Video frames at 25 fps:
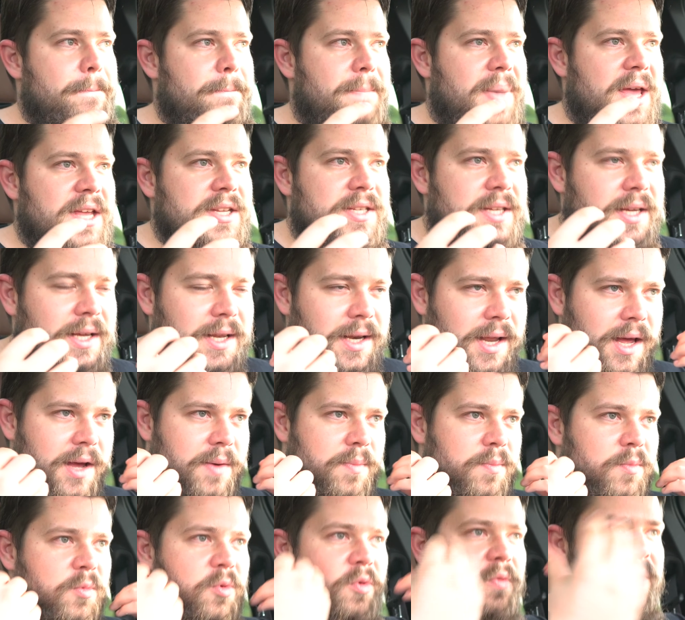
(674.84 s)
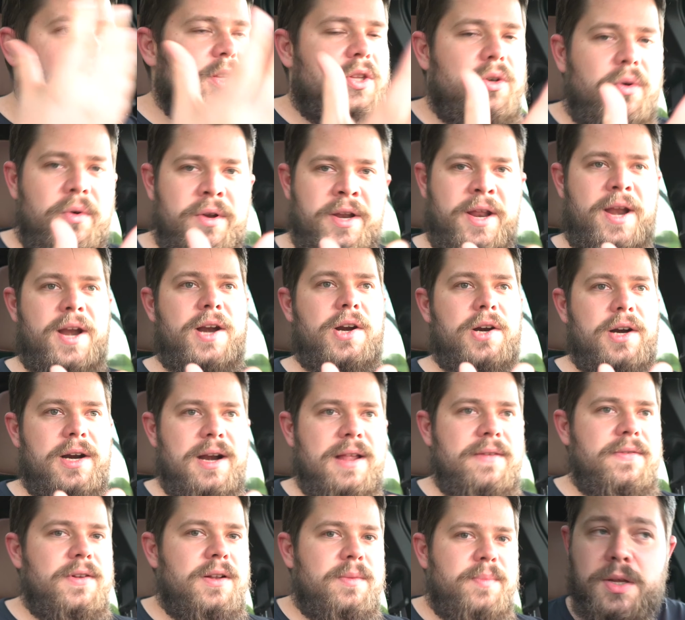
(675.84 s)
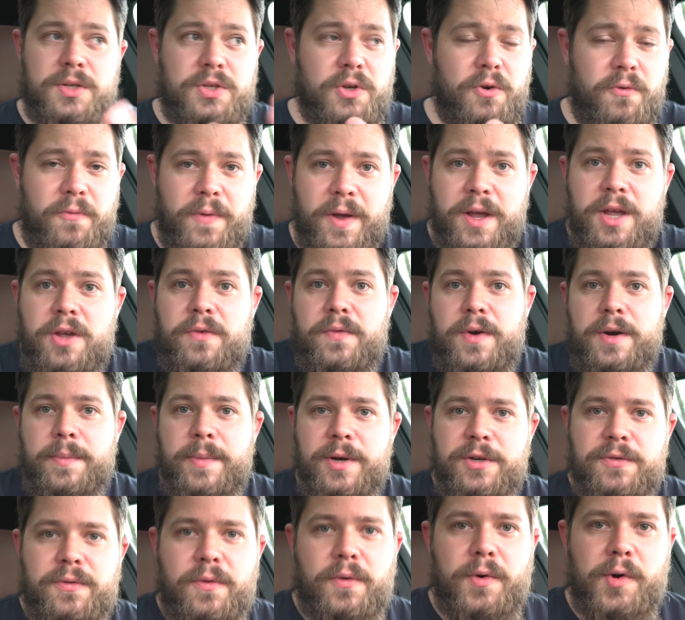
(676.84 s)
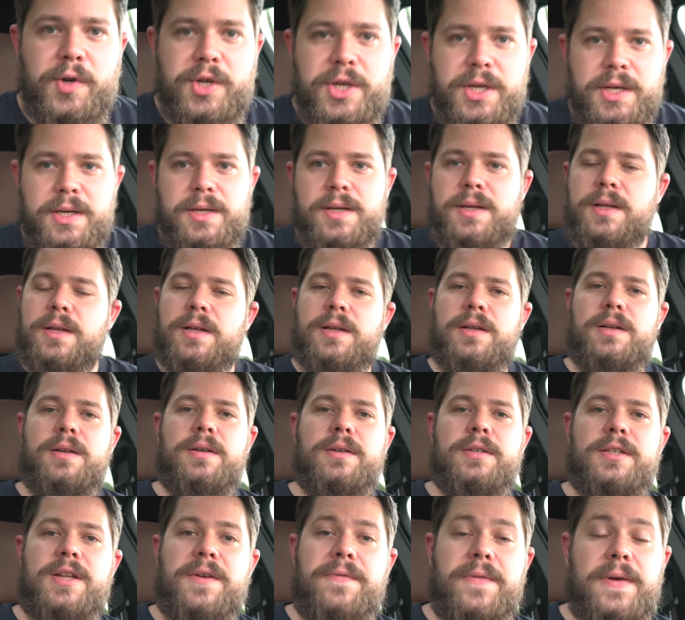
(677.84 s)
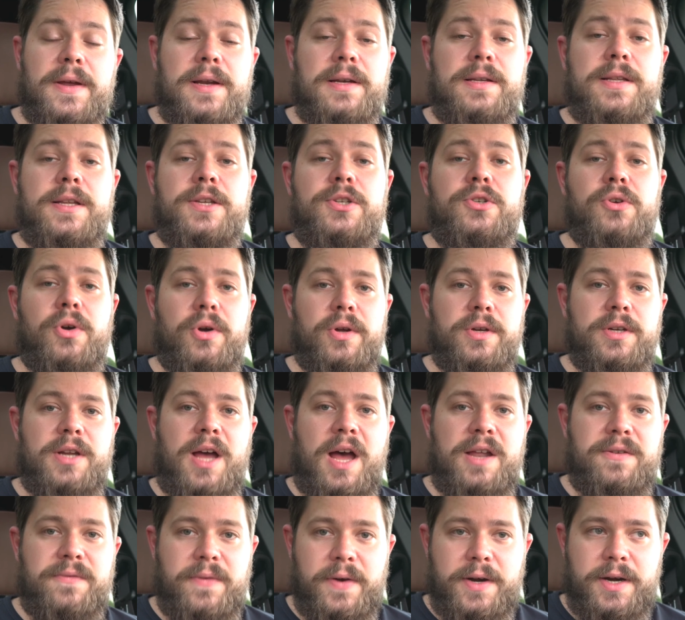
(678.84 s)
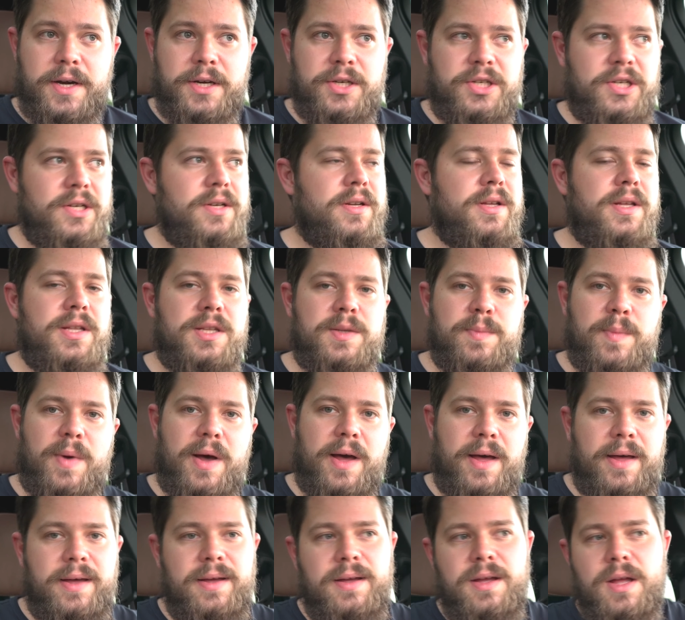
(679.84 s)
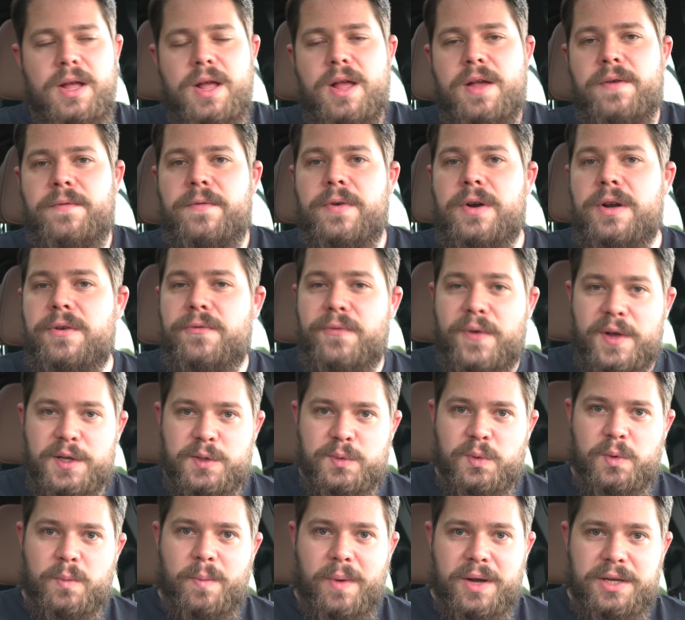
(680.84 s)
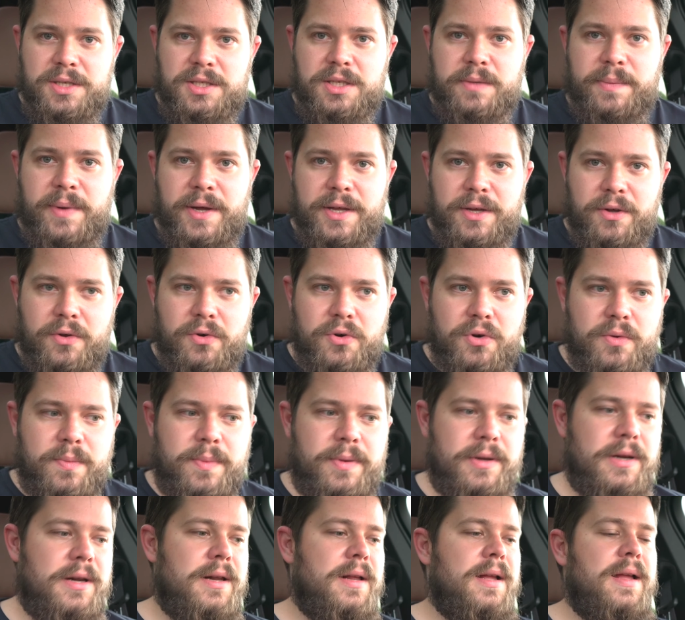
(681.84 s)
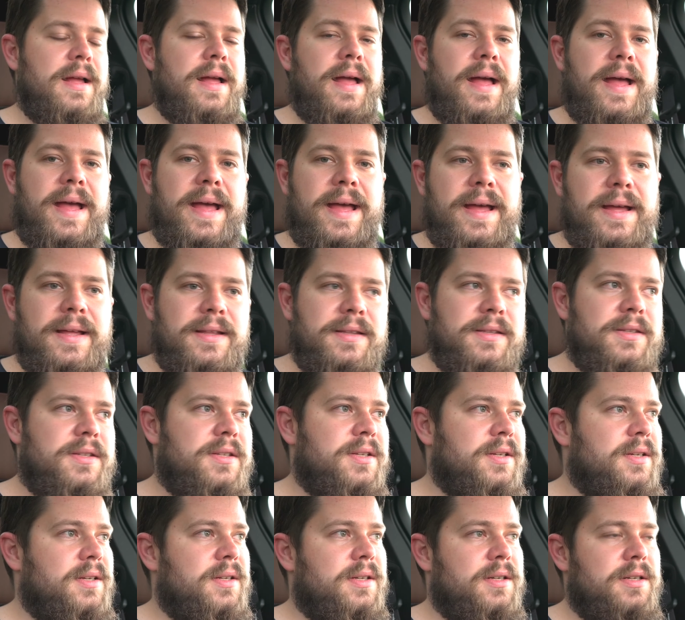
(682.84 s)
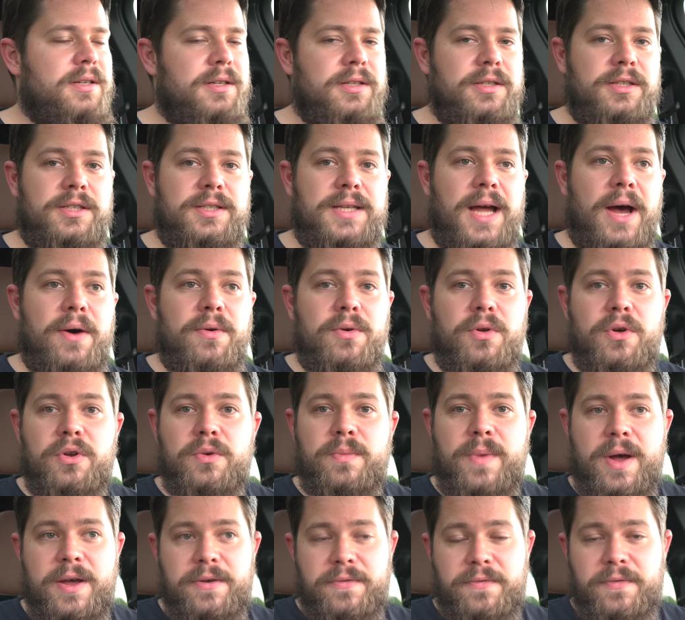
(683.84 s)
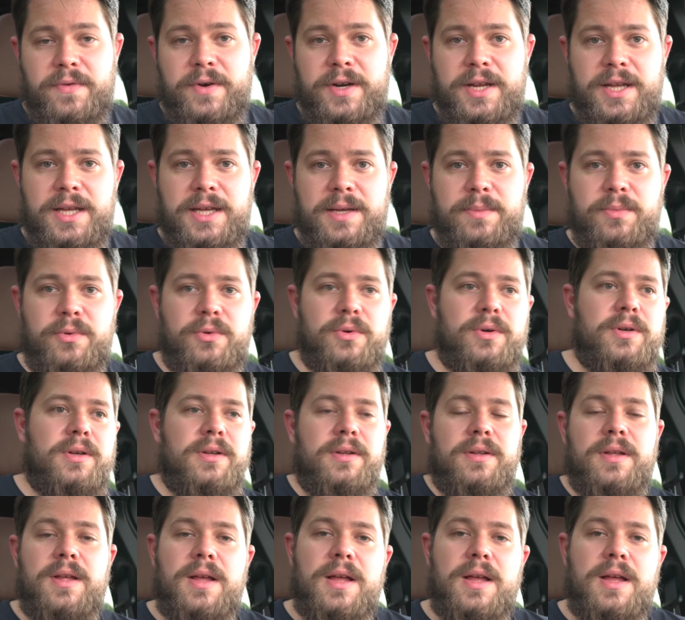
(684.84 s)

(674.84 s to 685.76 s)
basically like move it on another level. So thank you very much for watching. Definitely join Ad Federation. It's my free Facebook mastermind group. And download my free ebook,